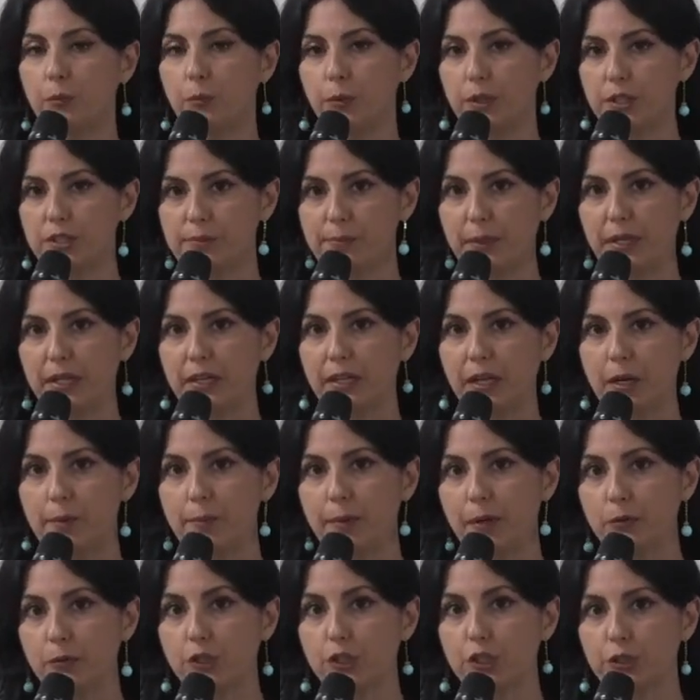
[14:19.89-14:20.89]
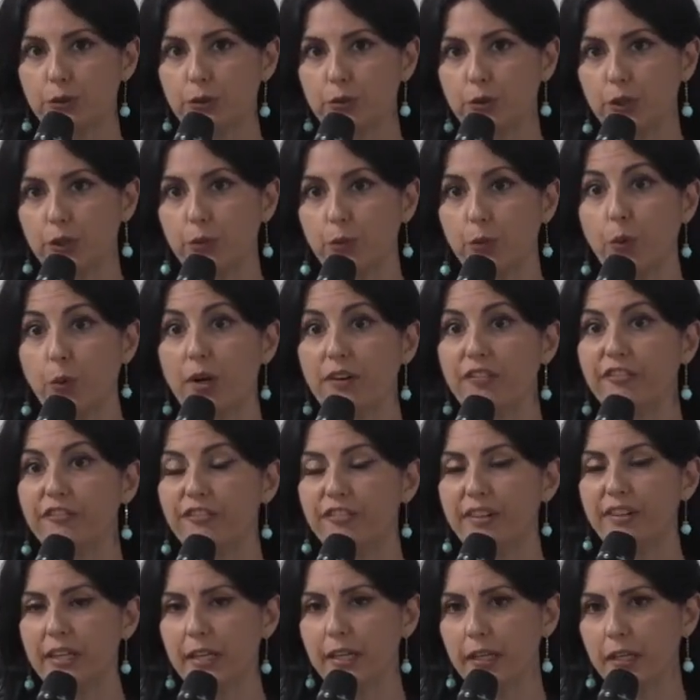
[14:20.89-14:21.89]
we're speaking about children who are
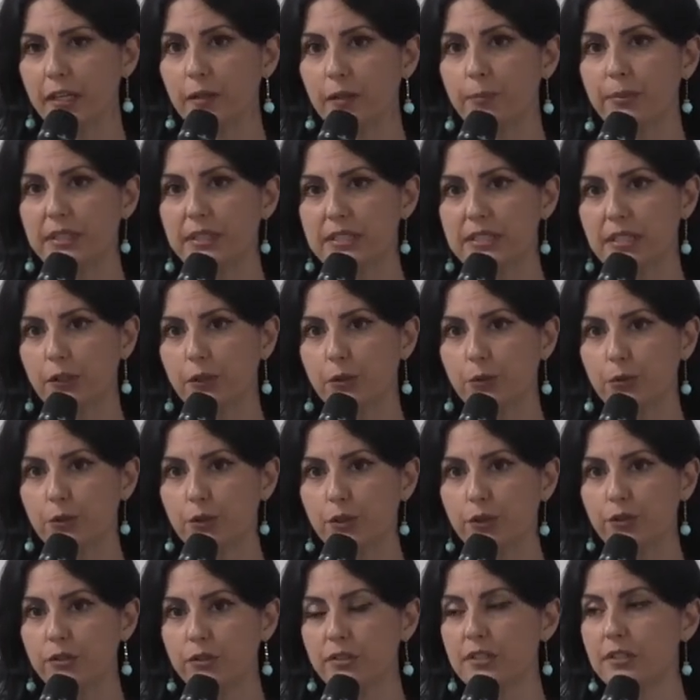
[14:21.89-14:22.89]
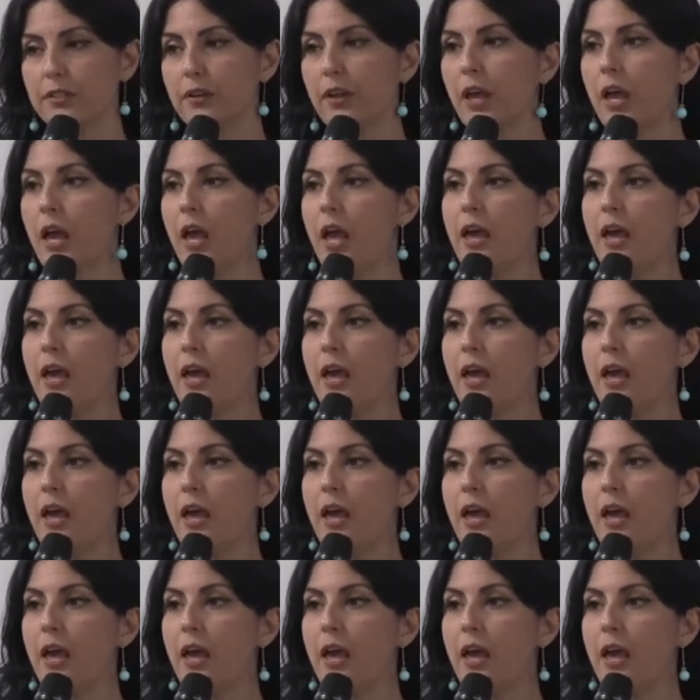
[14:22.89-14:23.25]
fleeing persecutions.